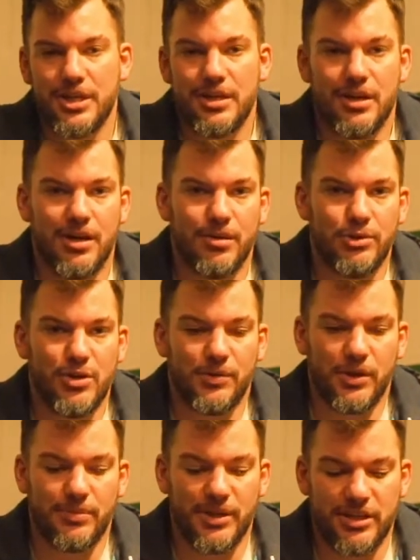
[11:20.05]
You have a
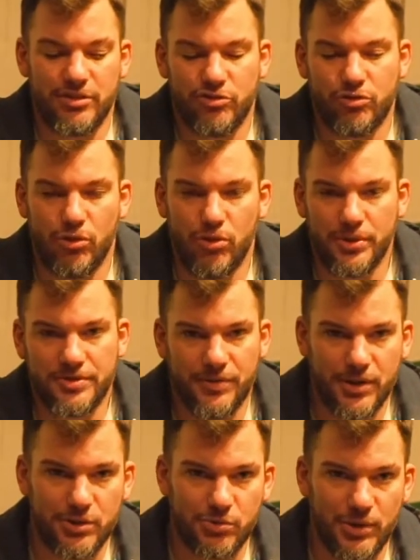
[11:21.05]
little bit of control as
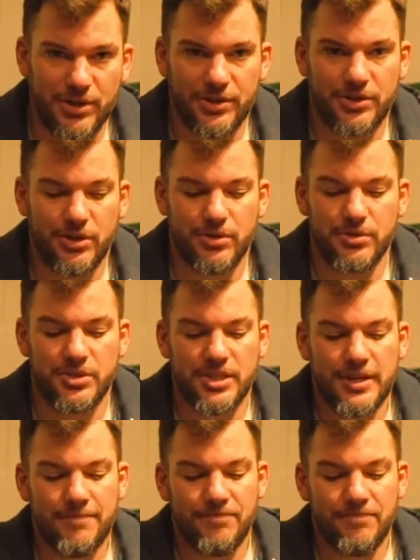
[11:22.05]
far as where it goes.